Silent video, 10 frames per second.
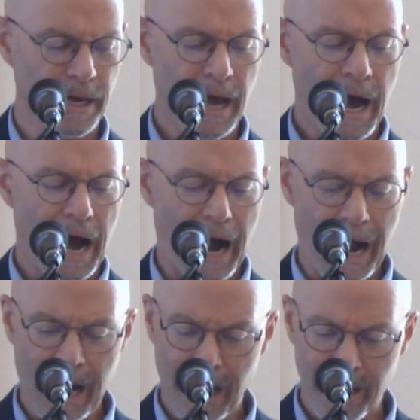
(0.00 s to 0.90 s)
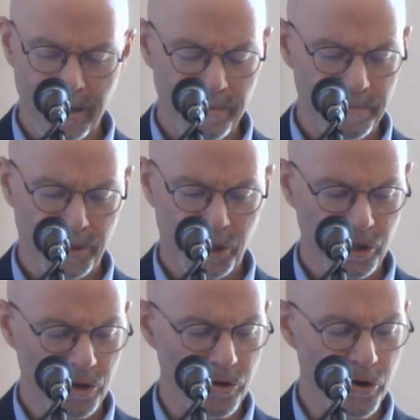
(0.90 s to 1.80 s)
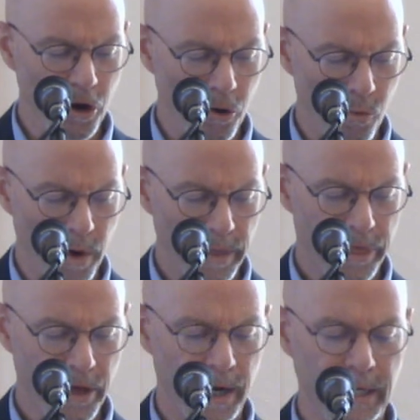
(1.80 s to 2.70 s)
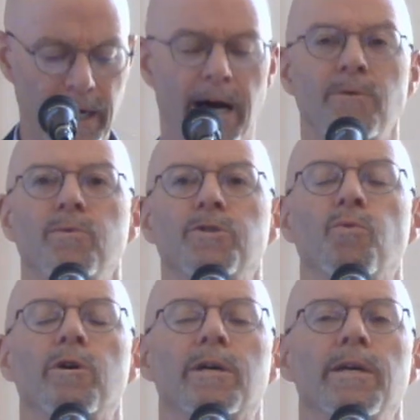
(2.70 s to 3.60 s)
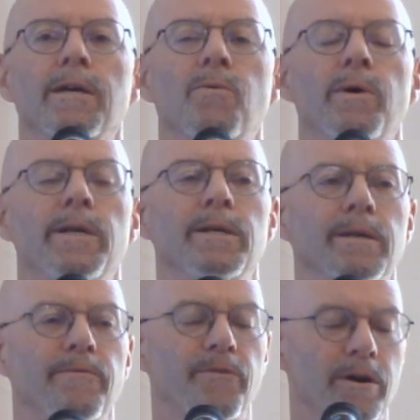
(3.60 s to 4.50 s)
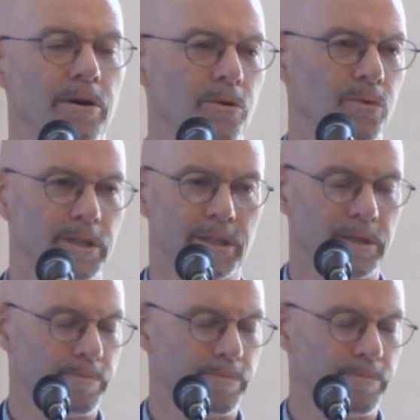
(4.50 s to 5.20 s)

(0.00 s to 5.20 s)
I am sure no one thought God was working when Pharaoh was